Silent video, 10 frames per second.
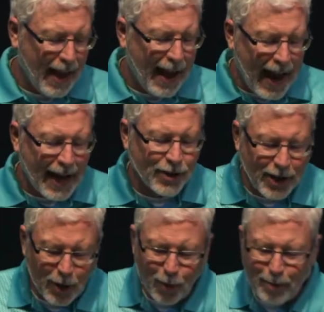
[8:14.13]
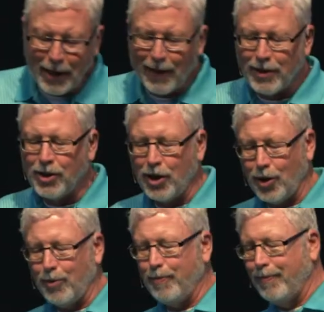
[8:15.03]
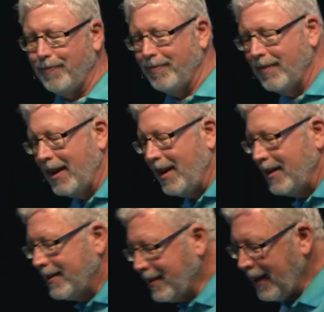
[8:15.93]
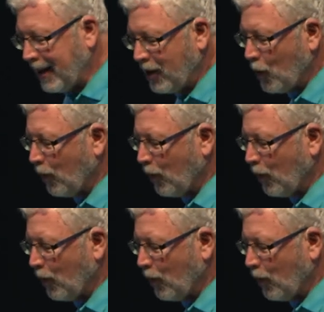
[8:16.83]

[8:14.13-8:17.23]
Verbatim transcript: Ask and it will be given to you. Seek and you